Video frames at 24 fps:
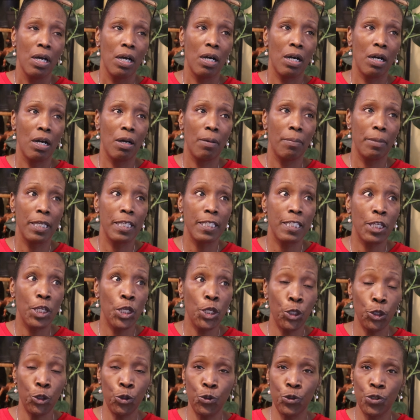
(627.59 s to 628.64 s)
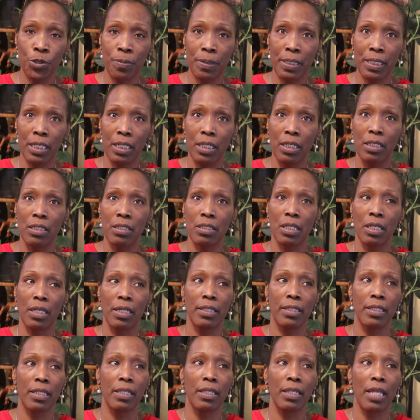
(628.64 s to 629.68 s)
um, is huge because
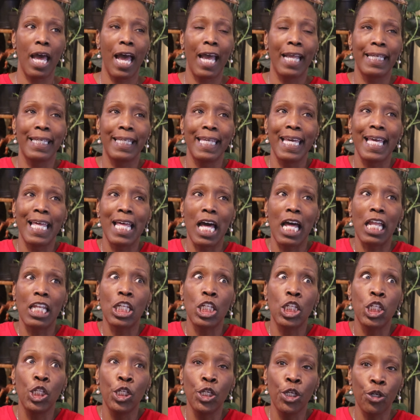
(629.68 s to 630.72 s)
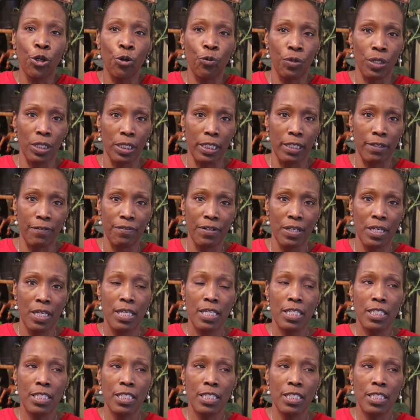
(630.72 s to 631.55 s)
I get a little relief.